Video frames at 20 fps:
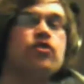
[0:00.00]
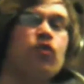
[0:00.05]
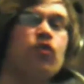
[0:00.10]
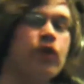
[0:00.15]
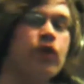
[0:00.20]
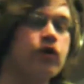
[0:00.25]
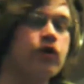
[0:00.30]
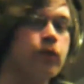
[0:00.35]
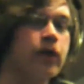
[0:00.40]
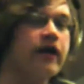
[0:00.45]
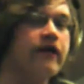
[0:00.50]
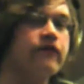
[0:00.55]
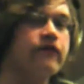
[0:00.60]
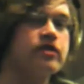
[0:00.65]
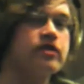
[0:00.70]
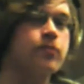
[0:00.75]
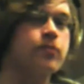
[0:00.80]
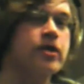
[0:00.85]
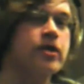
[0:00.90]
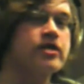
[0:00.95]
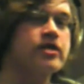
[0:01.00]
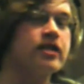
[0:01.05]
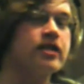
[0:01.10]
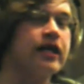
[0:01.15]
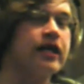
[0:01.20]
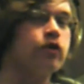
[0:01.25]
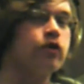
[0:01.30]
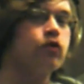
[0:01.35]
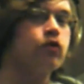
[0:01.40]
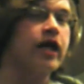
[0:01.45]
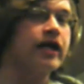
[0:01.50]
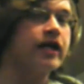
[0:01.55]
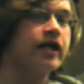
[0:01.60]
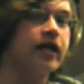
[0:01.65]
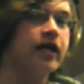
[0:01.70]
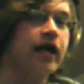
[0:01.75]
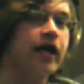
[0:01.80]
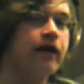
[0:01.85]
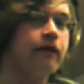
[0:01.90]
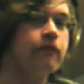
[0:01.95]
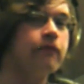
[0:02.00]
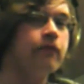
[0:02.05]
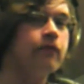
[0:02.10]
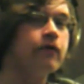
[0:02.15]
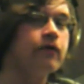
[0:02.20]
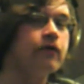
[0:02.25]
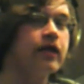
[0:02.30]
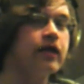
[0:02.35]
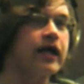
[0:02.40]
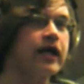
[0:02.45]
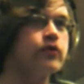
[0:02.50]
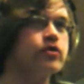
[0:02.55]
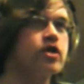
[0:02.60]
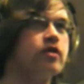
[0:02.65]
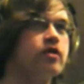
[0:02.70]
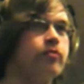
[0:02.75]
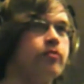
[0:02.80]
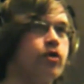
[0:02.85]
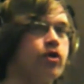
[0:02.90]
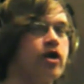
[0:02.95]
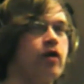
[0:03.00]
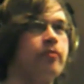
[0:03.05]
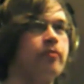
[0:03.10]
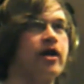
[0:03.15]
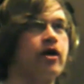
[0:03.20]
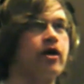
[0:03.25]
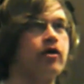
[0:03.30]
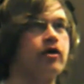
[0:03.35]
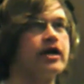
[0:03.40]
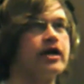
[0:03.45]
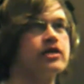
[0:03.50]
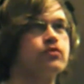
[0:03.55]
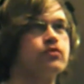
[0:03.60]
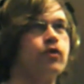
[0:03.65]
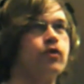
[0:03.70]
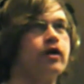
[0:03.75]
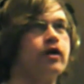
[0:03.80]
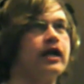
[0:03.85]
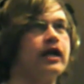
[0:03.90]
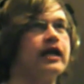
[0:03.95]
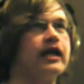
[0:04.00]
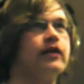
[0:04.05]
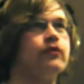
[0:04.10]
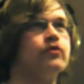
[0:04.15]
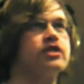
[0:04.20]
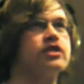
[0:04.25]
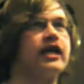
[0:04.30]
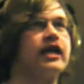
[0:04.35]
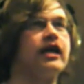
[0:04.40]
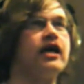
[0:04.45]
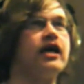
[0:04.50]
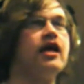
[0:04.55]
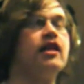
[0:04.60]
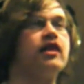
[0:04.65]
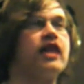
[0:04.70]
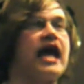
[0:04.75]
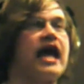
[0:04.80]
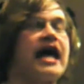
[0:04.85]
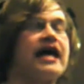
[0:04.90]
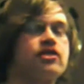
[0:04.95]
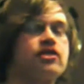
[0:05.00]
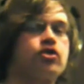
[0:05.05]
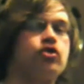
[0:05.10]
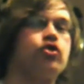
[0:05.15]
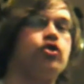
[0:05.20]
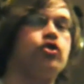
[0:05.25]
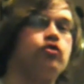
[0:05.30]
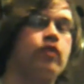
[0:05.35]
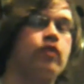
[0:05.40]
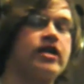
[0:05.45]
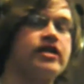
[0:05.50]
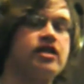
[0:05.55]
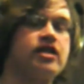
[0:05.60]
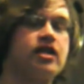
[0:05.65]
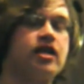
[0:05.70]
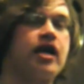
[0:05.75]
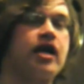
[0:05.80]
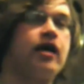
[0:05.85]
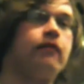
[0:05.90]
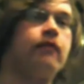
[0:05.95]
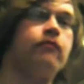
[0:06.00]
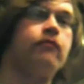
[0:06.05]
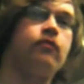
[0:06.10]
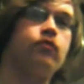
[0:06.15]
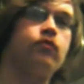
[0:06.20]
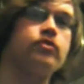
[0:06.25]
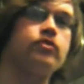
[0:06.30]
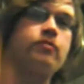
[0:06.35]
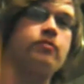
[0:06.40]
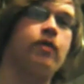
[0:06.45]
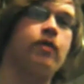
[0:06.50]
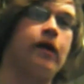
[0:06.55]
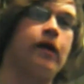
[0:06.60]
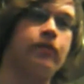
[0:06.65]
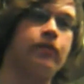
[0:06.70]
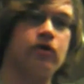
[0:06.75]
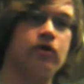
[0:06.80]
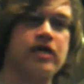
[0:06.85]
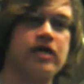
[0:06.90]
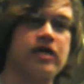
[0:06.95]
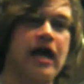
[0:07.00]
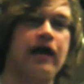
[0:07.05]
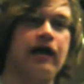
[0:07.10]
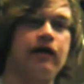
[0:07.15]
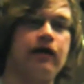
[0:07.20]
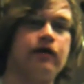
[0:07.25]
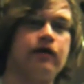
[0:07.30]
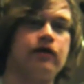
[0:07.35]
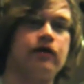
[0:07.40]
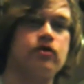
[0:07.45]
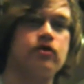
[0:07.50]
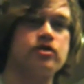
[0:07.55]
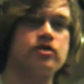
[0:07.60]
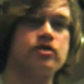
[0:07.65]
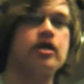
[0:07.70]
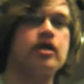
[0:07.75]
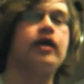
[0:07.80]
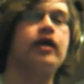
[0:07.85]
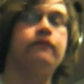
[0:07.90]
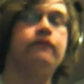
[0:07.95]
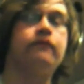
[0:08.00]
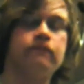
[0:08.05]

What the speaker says: a weird way of expressing that you like a game. Like, I was on the Burnout Paradise one, and it was like, last good racing game was a popular tag, and you're just like,